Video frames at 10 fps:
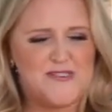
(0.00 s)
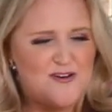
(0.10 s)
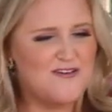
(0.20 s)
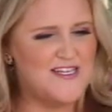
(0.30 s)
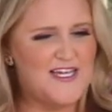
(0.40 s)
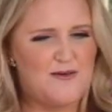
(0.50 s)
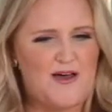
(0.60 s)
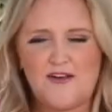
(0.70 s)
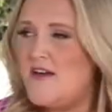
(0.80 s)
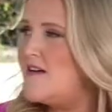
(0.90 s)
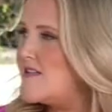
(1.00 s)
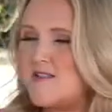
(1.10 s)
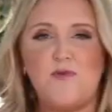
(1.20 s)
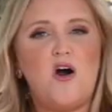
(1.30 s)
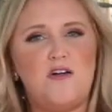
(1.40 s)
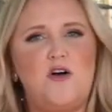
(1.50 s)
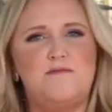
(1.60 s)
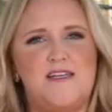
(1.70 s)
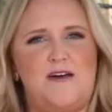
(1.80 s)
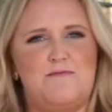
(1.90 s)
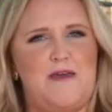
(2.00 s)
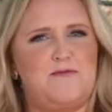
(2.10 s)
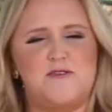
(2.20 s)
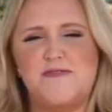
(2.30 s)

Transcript: We start thinking about small hometown papers.